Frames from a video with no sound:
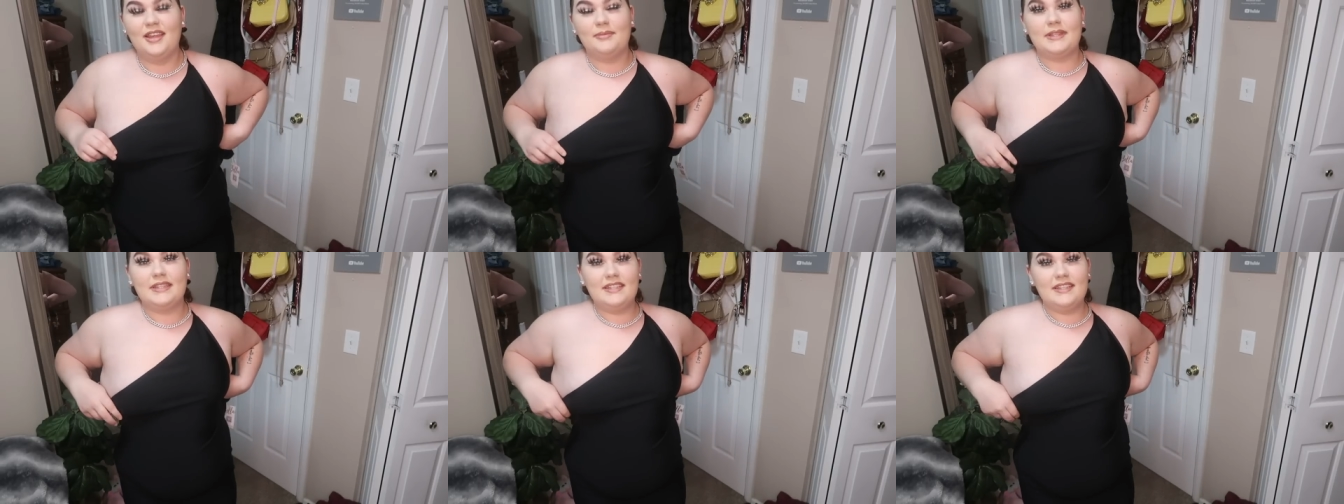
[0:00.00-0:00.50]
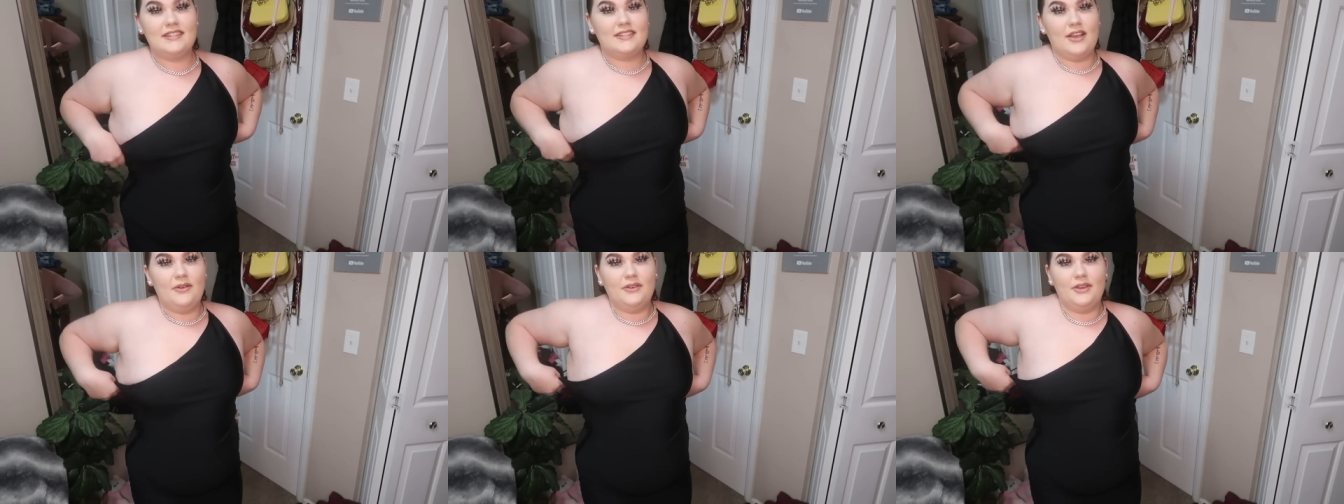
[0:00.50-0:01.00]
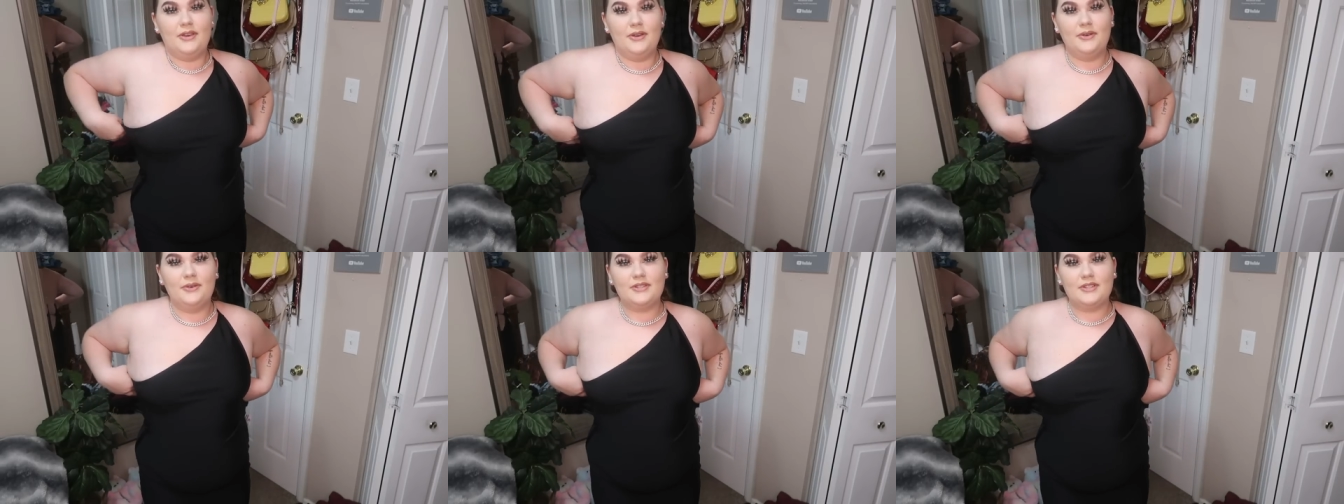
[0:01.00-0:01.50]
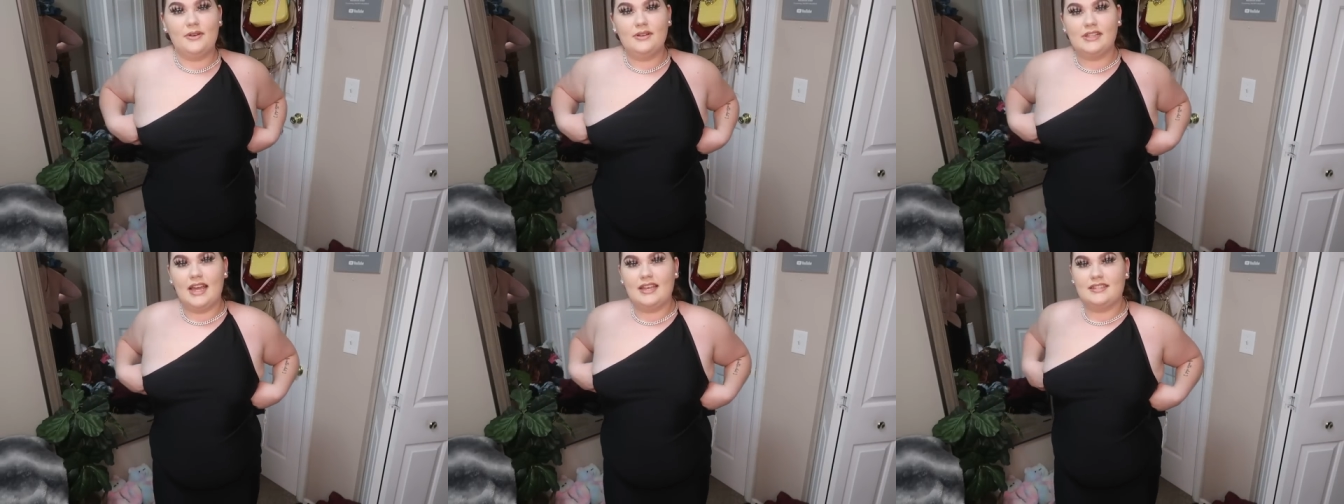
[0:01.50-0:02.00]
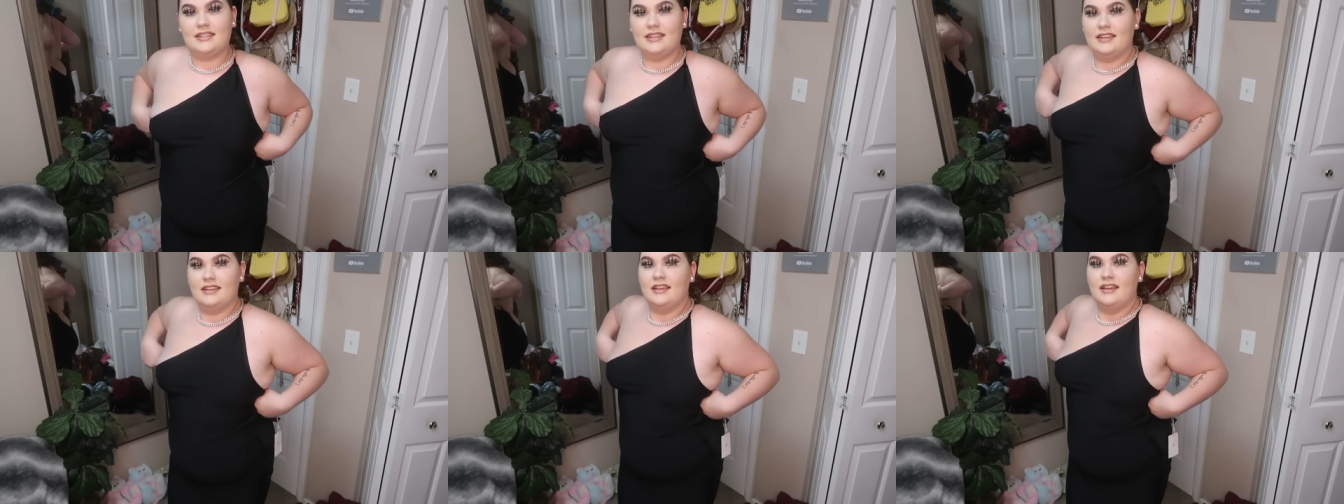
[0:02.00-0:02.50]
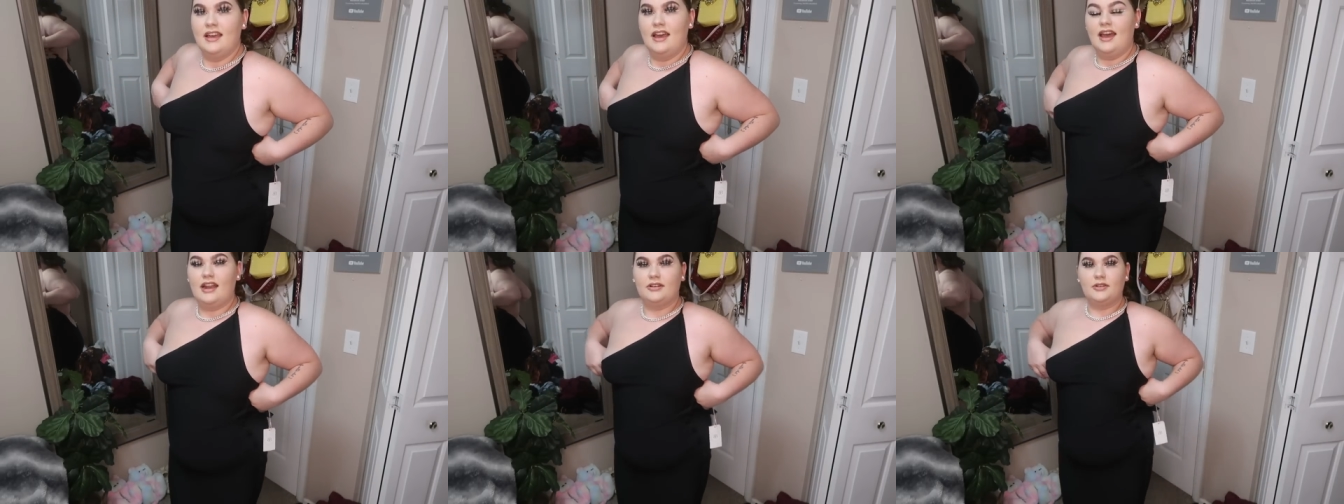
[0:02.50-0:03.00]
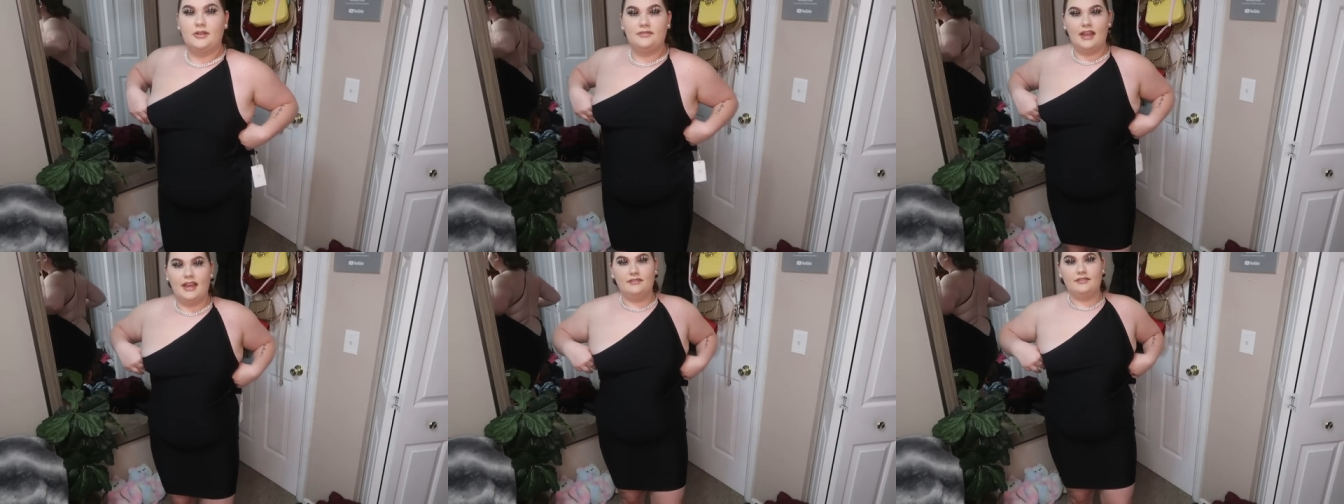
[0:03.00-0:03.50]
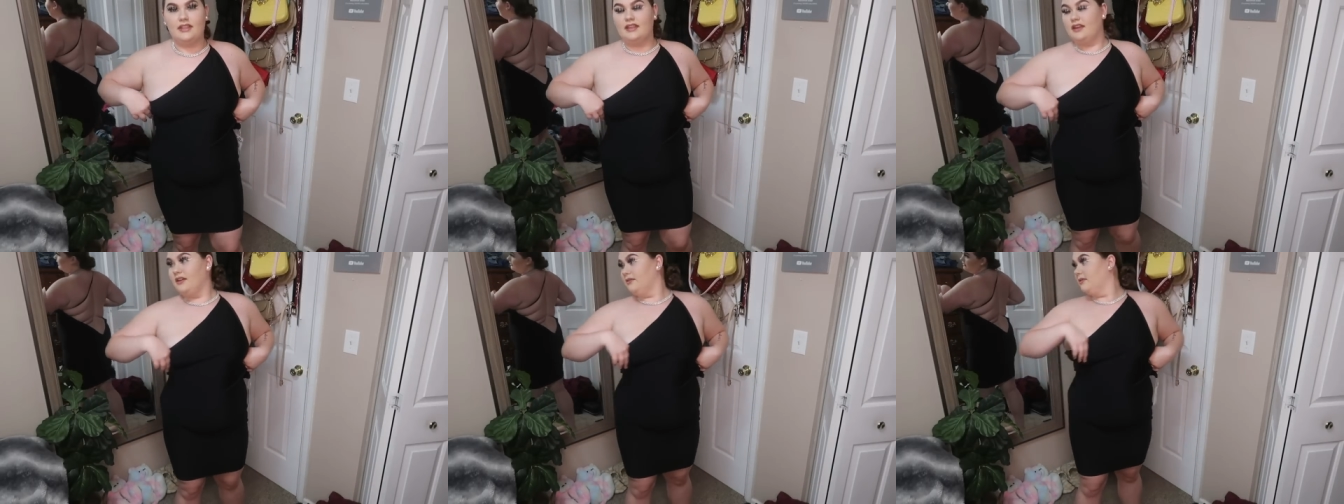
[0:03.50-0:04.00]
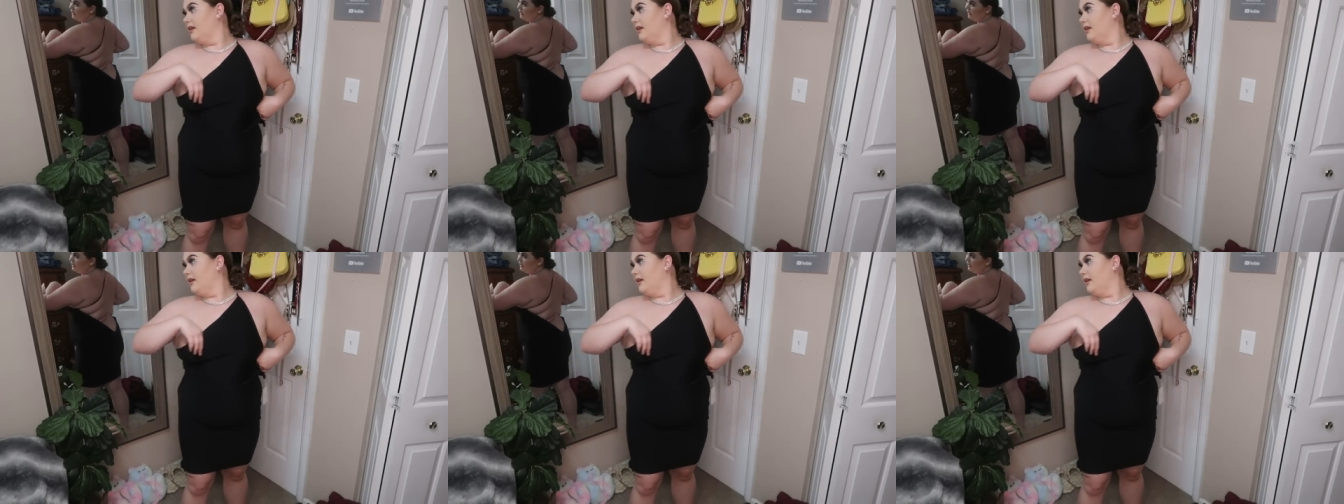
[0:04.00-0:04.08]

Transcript: but this is so cute, so classy. I don't know if I have the thing on